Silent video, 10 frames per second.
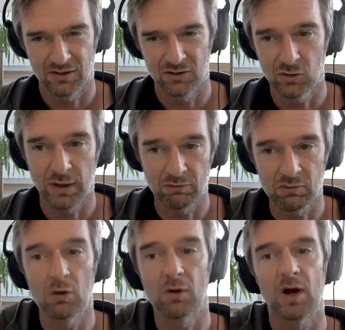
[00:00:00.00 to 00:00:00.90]
so they
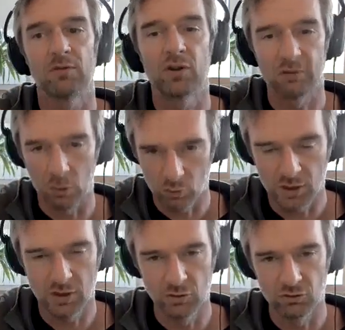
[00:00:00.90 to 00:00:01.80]
arrive to their own
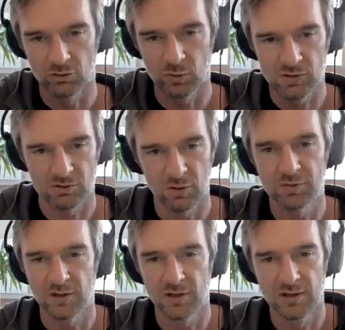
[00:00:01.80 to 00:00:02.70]
conclusions, which are
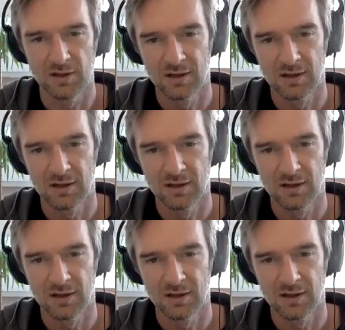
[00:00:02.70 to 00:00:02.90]
often